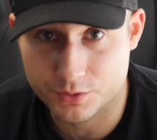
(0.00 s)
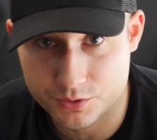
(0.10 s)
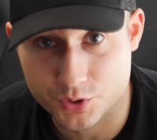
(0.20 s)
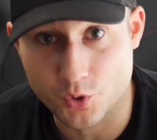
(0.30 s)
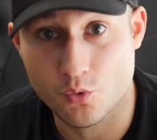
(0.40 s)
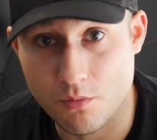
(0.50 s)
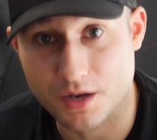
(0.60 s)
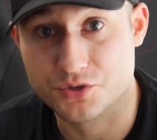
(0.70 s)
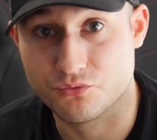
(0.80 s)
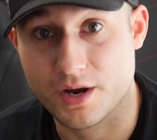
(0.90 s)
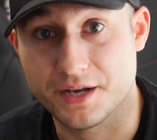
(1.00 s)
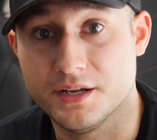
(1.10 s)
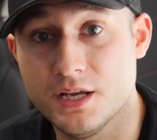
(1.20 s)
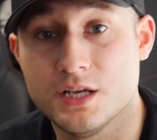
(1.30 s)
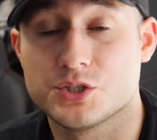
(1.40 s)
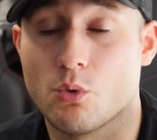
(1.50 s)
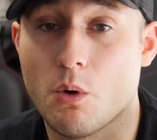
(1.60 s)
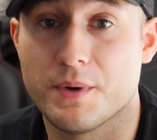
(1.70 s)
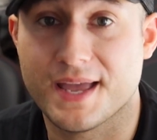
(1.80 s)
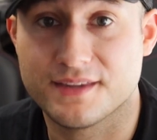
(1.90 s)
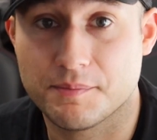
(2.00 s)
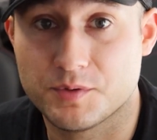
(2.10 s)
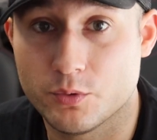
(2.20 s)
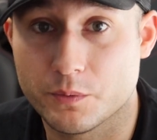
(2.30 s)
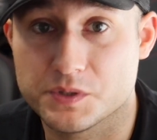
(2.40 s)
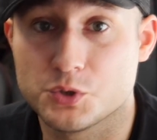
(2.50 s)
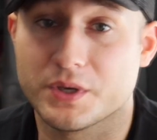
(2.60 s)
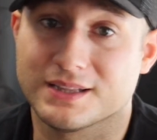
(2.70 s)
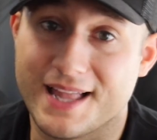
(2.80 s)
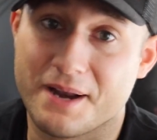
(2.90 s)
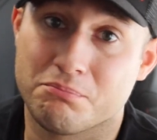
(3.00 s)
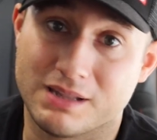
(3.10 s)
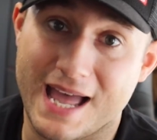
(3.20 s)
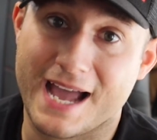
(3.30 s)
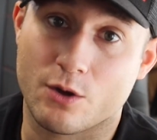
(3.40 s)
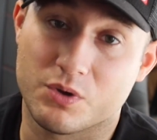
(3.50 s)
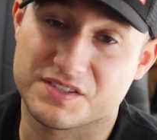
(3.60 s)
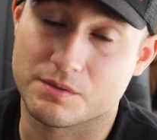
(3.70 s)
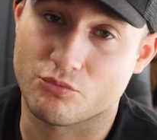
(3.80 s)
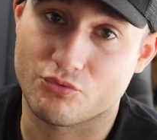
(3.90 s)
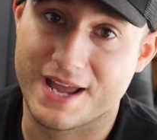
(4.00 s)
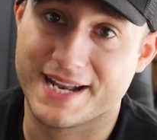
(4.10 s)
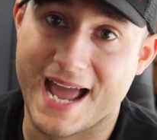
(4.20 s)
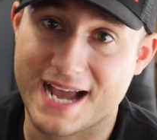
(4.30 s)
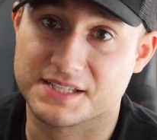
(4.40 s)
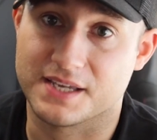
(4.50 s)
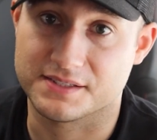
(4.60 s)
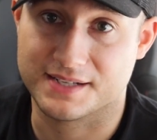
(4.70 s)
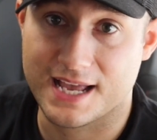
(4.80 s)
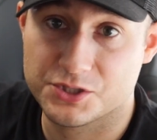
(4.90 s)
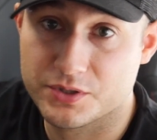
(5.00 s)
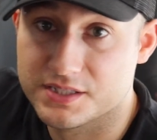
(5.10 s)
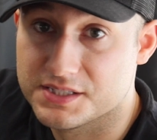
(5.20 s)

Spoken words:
to do too much red. So what we ended up doing was doing a lot of black with some red accents. And as you can